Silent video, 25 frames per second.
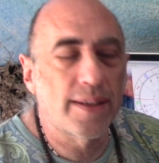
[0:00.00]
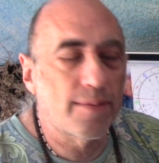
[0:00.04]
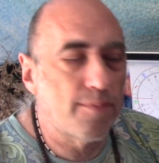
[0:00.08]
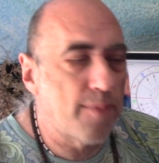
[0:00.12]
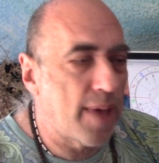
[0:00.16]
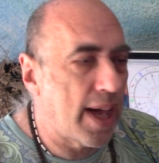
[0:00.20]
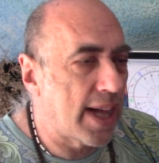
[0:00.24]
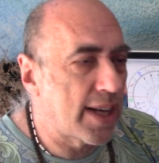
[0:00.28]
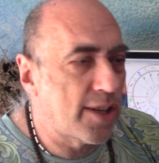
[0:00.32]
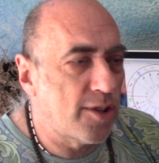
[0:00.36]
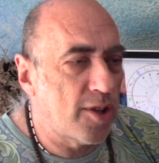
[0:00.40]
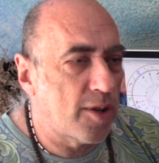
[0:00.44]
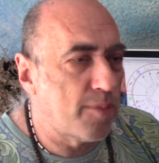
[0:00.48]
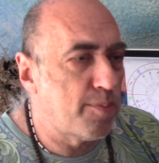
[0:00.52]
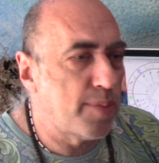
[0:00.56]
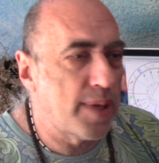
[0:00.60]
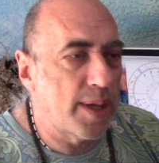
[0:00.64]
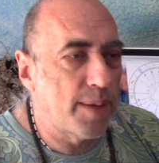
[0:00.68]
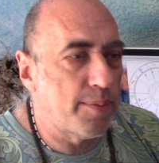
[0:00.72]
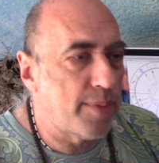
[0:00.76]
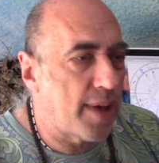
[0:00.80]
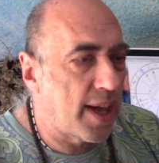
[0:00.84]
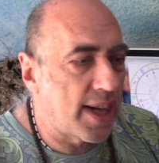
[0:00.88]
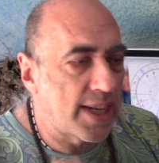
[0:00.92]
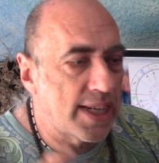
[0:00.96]
It might not be
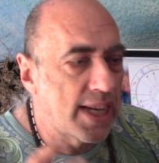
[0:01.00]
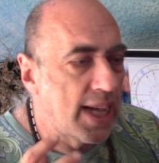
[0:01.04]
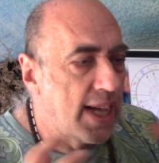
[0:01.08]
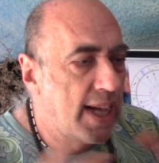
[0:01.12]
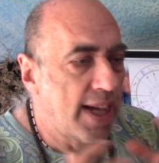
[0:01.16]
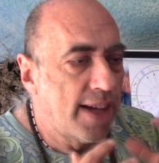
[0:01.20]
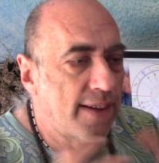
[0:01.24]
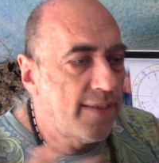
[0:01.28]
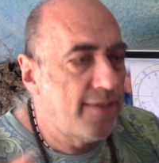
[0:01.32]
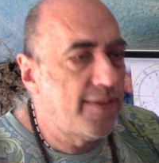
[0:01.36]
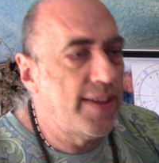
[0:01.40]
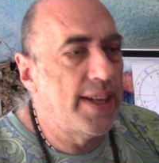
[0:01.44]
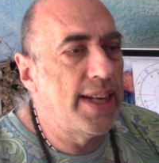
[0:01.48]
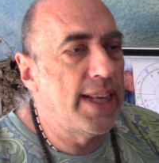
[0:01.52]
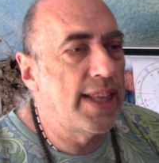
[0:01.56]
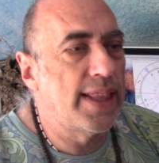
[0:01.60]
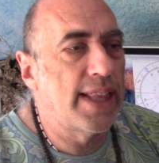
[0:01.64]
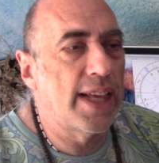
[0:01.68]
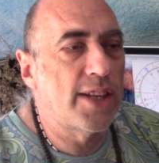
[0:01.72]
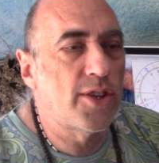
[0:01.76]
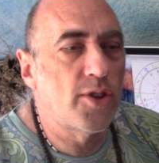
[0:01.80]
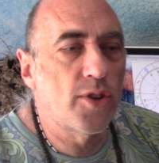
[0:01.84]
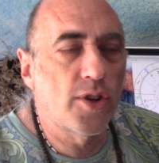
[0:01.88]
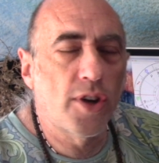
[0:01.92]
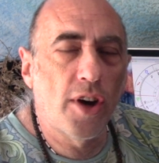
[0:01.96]
about feeling
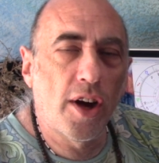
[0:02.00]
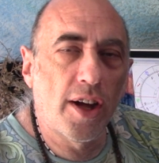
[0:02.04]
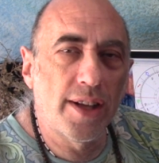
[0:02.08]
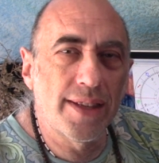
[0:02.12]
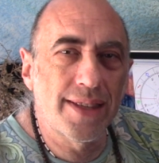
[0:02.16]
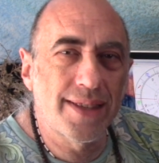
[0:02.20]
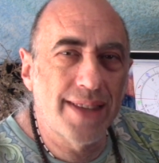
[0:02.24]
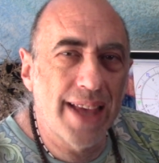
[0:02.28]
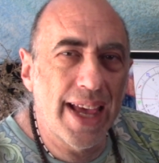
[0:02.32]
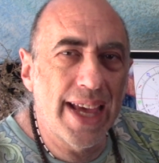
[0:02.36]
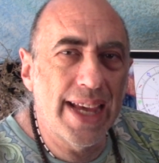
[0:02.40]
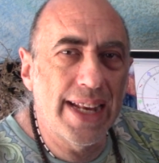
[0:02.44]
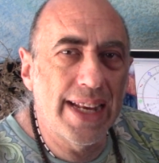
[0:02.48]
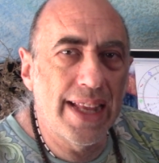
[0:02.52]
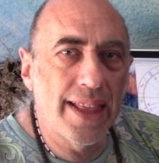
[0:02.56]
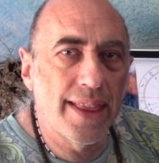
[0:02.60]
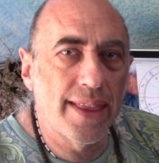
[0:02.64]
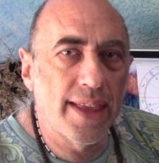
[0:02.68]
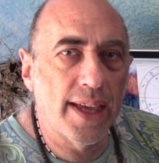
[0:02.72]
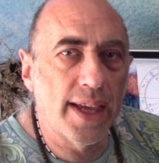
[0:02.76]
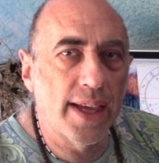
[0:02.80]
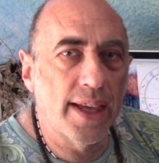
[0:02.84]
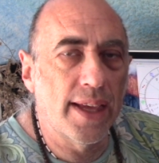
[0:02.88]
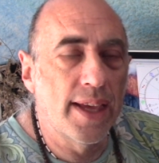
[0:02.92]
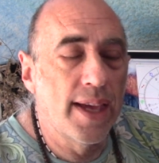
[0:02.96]
that you can't say
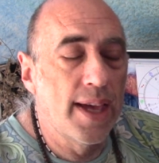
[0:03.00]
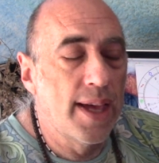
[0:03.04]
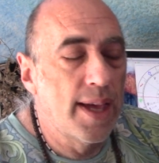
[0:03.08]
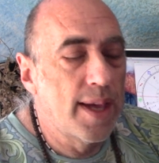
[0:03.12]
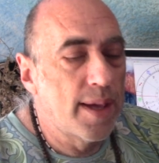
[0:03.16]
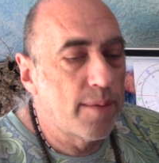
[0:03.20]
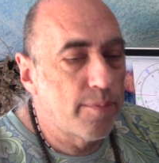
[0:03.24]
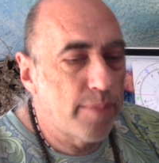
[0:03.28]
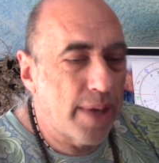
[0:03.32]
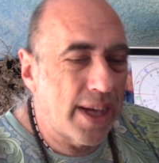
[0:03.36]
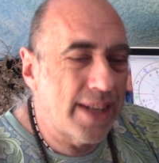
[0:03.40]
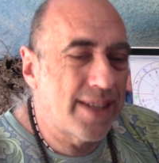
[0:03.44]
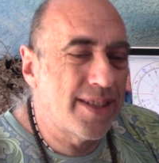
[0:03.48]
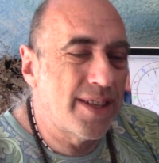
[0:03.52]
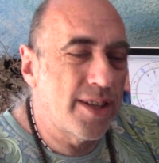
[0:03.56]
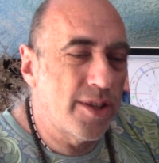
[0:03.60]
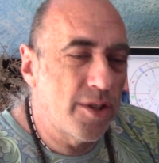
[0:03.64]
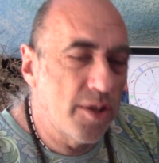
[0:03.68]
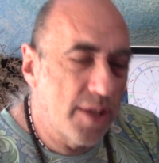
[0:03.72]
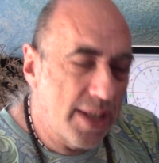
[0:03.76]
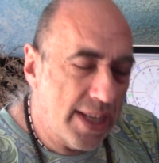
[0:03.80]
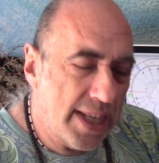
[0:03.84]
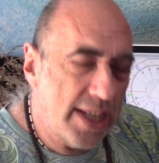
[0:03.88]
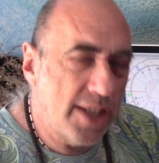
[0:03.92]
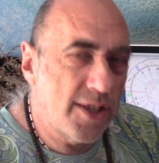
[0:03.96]
anything, but
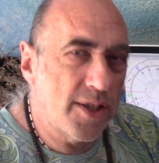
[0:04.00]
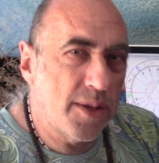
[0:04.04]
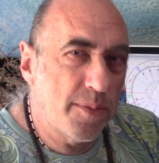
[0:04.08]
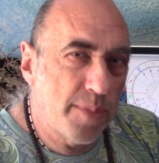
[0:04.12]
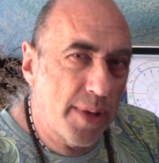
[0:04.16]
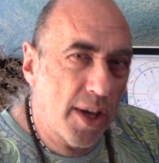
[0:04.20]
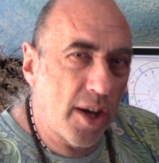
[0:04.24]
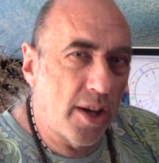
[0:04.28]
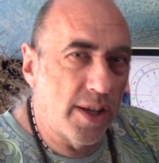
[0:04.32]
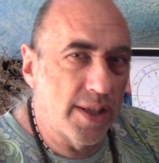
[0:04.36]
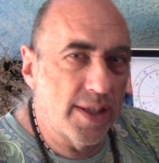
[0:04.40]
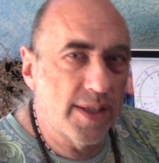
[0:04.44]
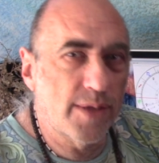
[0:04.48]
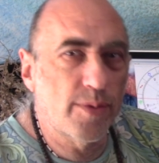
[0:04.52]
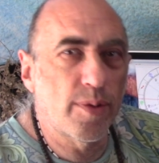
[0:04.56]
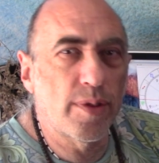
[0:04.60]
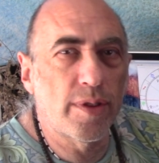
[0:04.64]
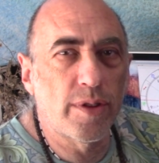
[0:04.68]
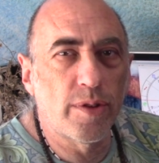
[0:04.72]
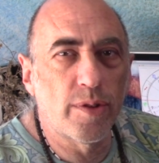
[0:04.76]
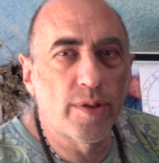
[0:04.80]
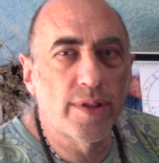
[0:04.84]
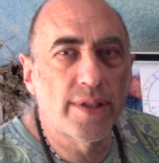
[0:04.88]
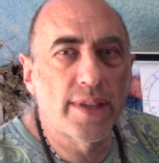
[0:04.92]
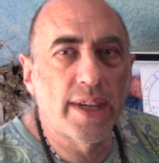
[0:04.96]
you need to be honest
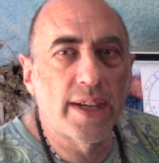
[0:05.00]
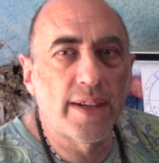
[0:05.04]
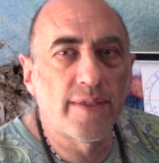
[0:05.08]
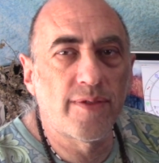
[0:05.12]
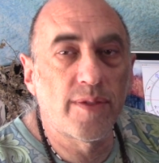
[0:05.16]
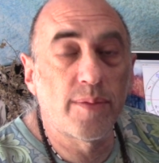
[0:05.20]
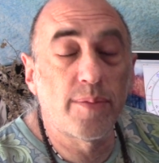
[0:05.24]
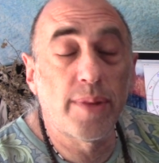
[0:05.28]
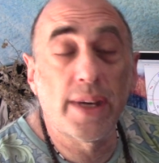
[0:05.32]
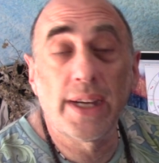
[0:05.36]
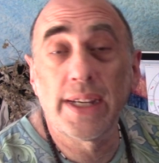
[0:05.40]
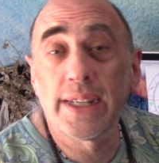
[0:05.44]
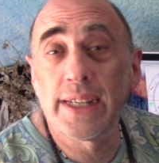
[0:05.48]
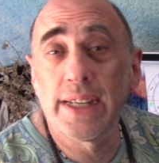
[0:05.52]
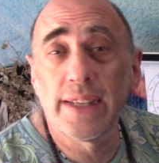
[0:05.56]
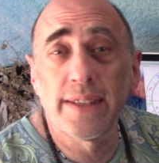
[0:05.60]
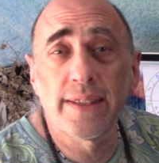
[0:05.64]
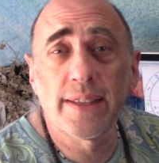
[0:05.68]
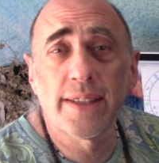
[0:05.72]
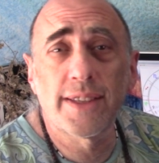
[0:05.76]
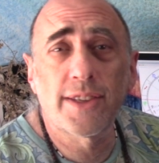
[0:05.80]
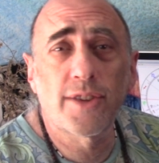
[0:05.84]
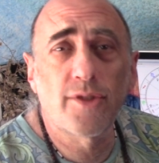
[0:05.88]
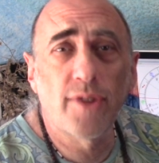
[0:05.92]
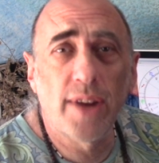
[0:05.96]
with yourself about, is
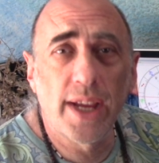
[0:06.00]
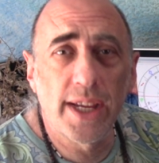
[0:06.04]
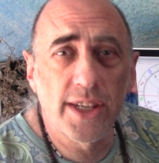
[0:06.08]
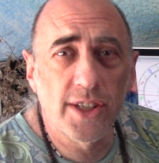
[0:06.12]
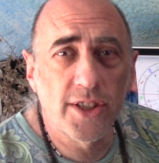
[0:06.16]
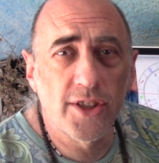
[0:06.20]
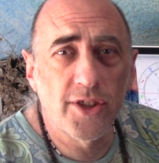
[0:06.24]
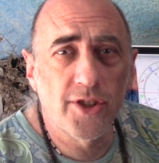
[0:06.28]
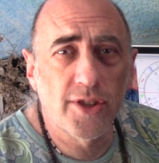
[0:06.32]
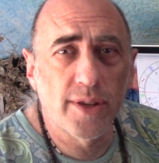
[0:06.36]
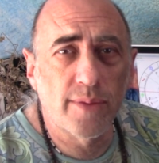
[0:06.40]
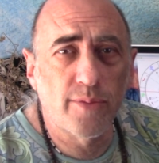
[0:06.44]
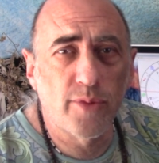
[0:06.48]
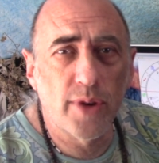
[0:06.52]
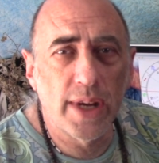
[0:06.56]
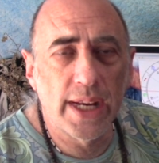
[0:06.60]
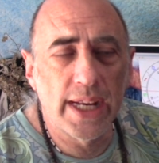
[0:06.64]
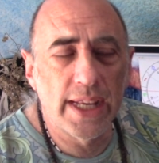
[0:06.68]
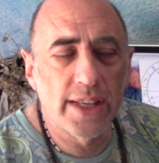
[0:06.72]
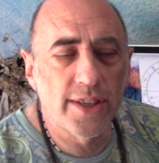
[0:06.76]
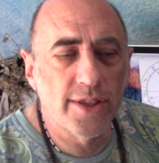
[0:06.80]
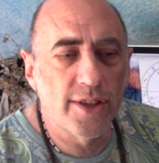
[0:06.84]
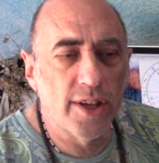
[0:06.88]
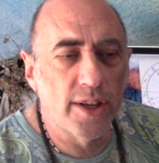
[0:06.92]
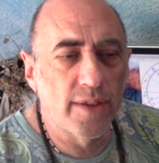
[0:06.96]
this relationship
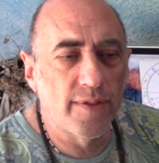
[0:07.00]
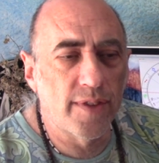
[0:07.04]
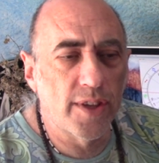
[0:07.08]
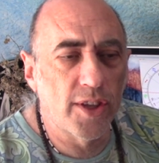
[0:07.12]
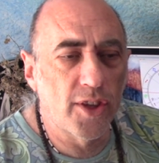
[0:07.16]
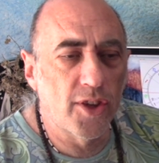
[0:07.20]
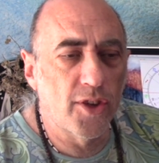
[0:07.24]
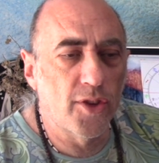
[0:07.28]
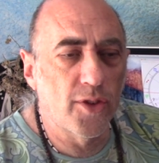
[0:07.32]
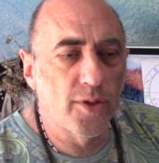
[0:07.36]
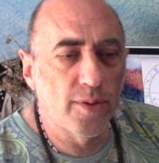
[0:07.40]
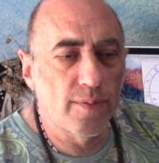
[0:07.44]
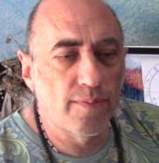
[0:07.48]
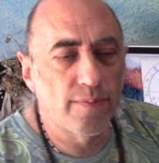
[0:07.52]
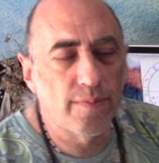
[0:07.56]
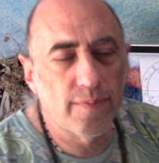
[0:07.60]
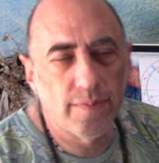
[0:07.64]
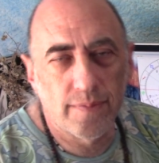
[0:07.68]
really serving you?